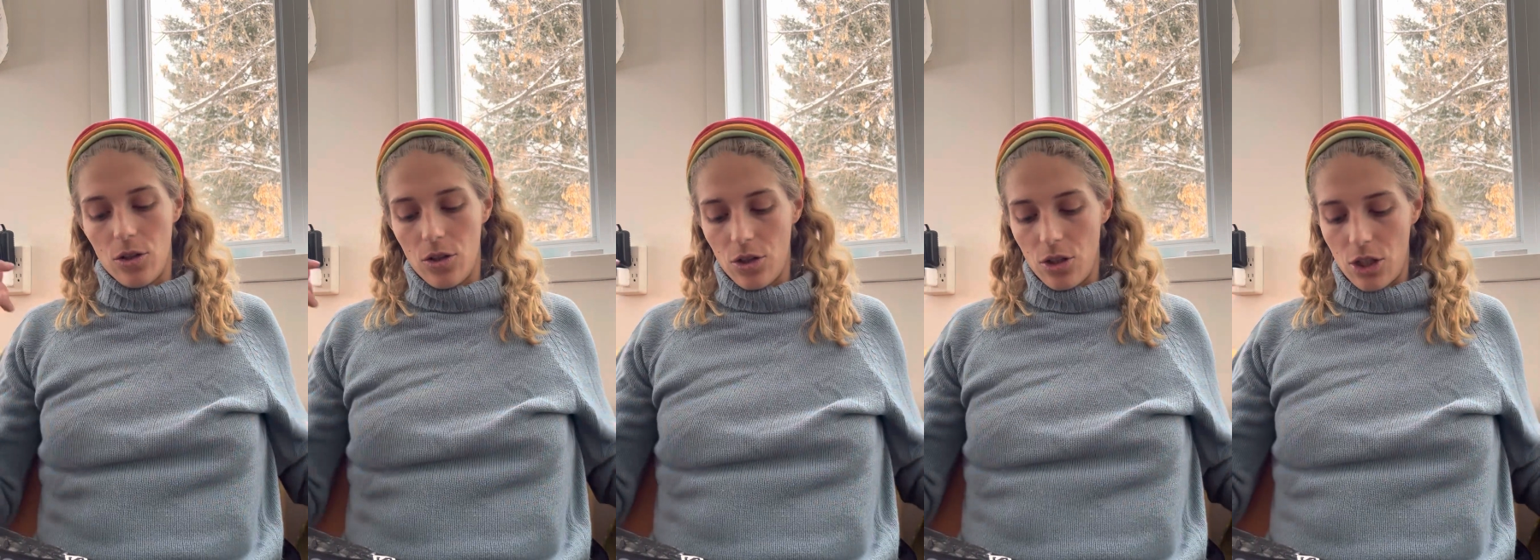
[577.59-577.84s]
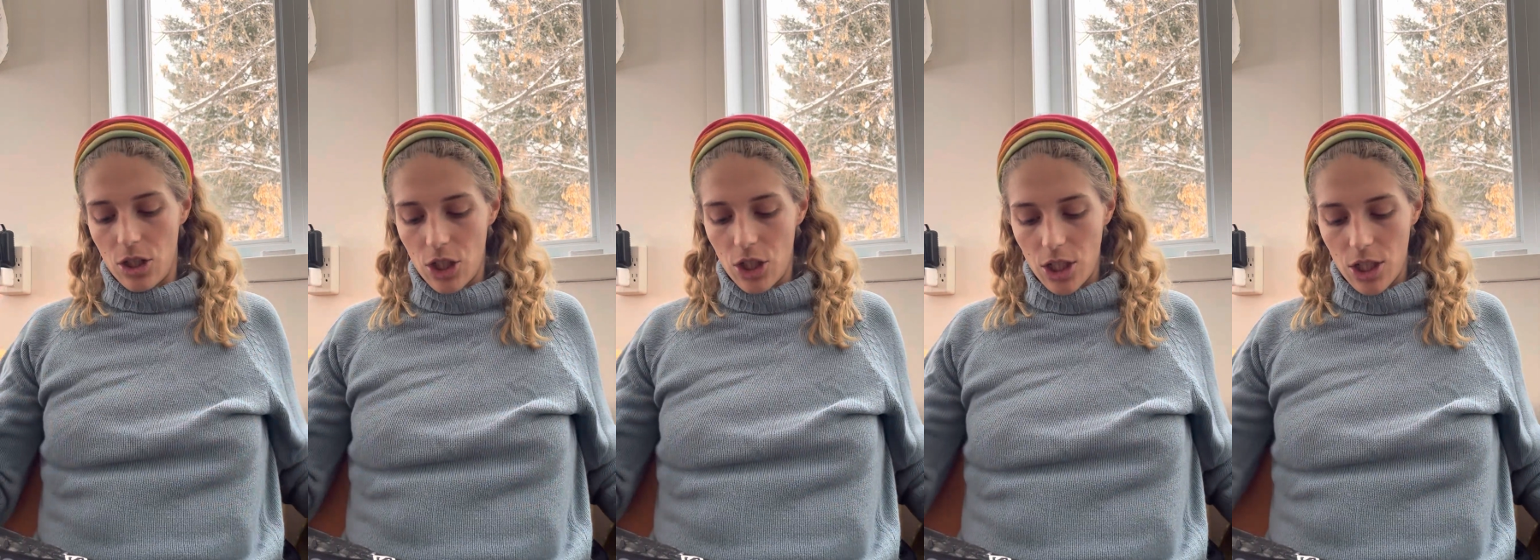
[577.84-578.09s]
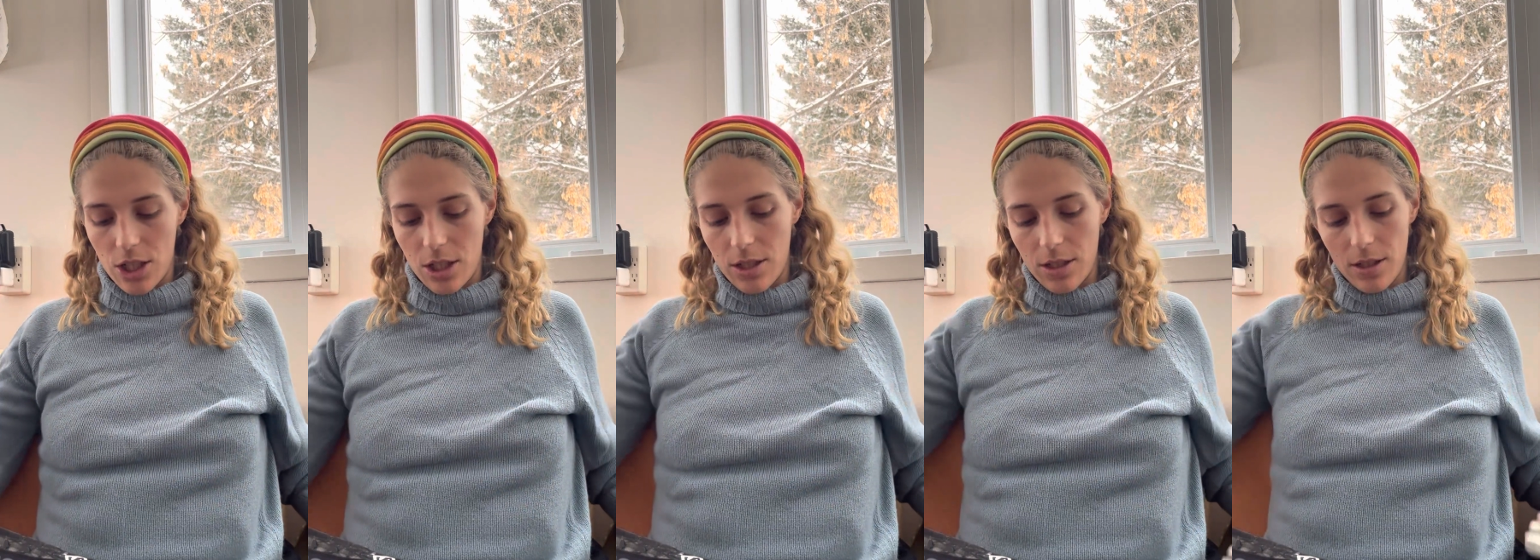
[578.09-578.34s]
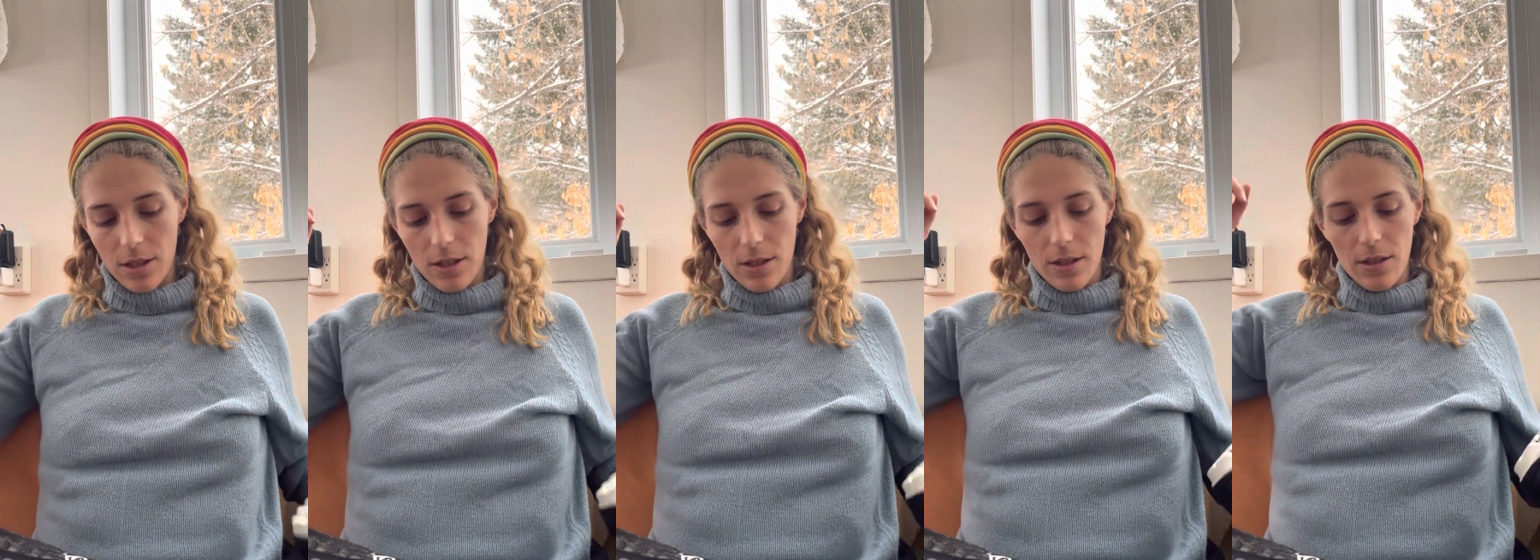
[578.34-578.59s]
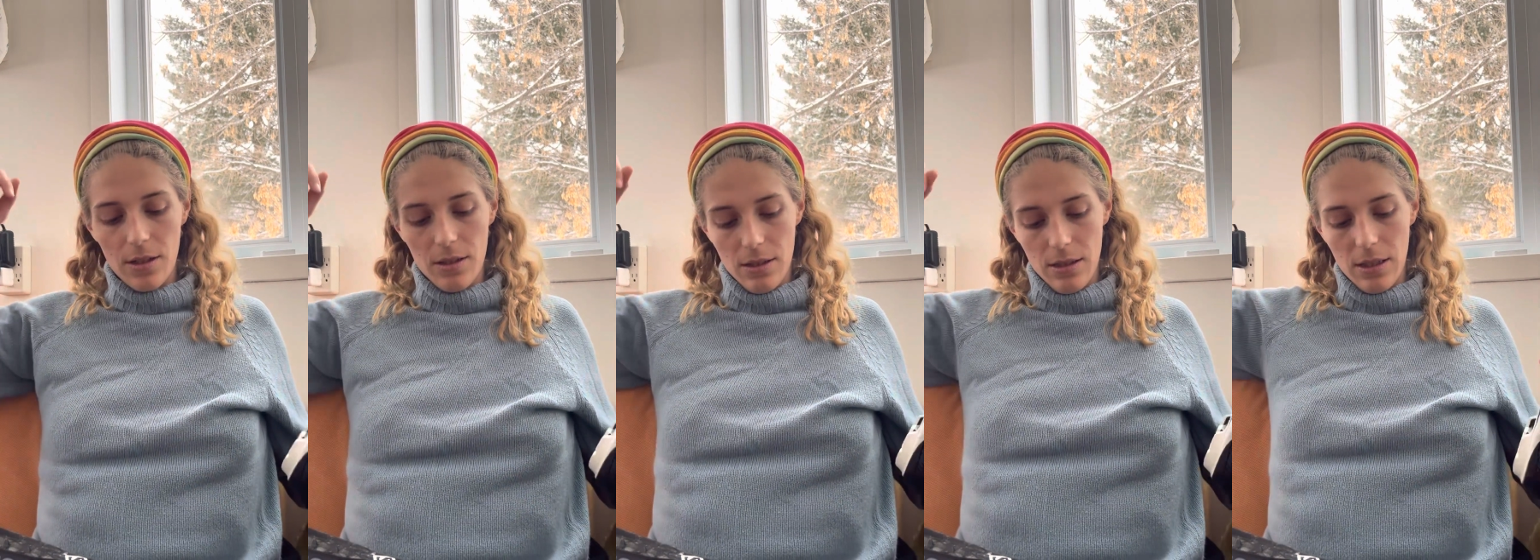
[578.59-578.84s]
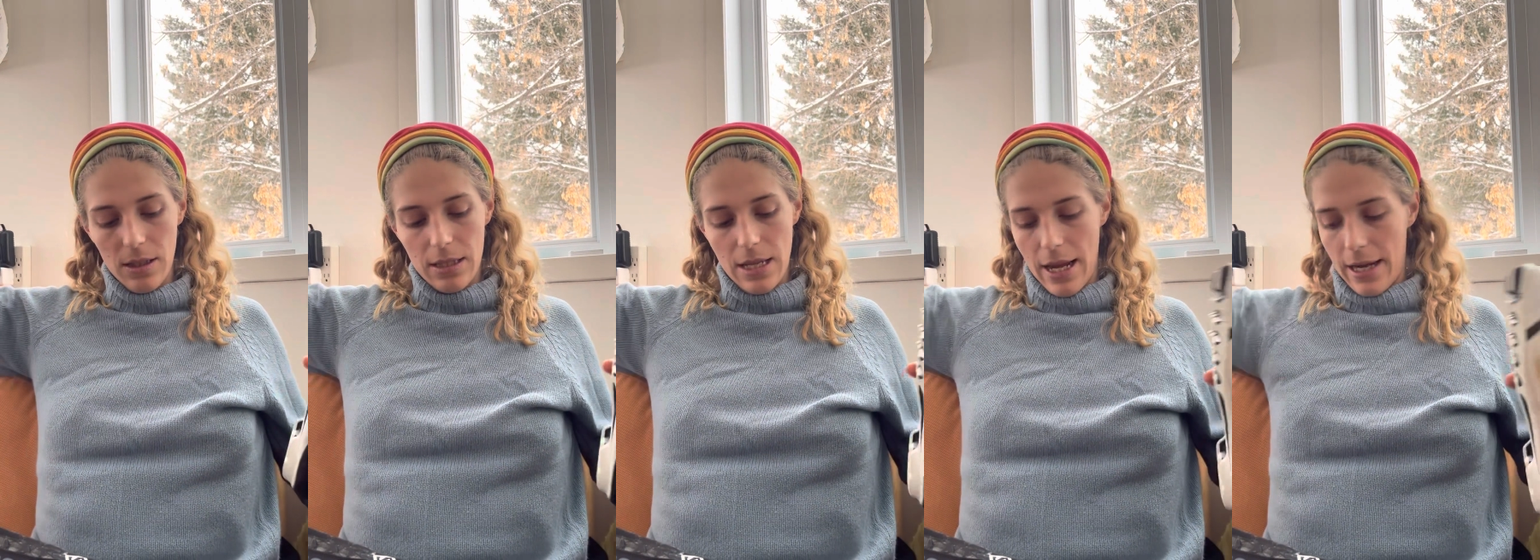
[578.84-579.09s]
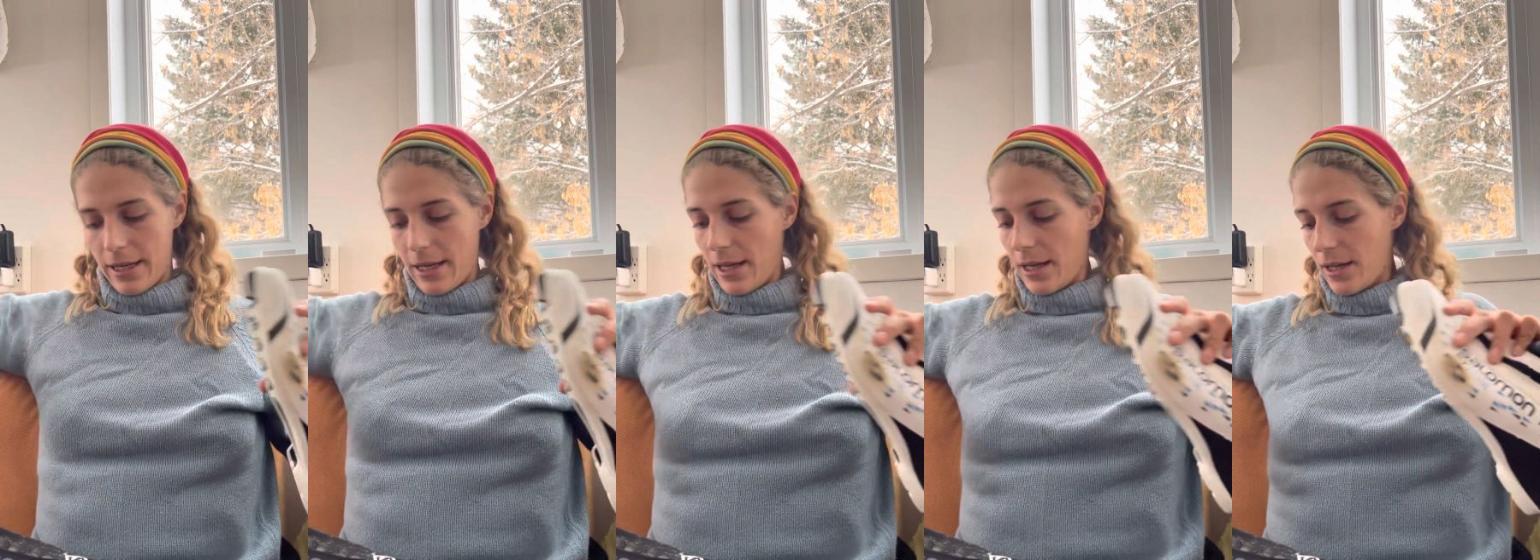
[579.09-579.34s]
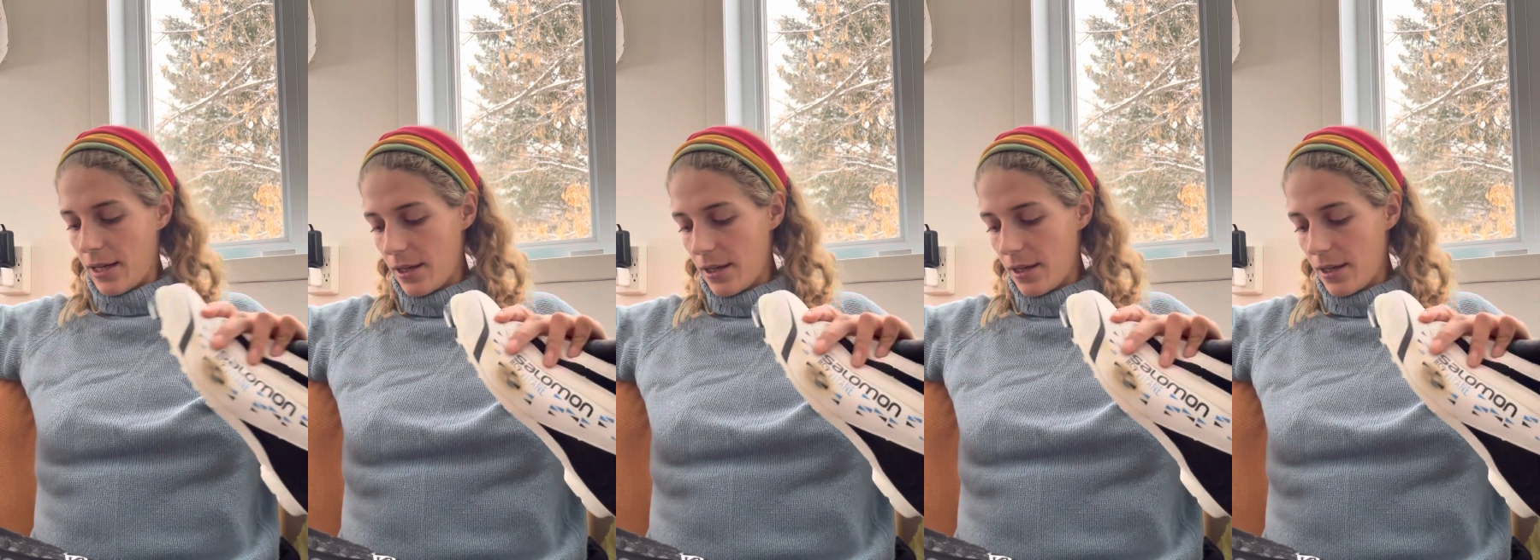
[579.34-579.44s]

to just like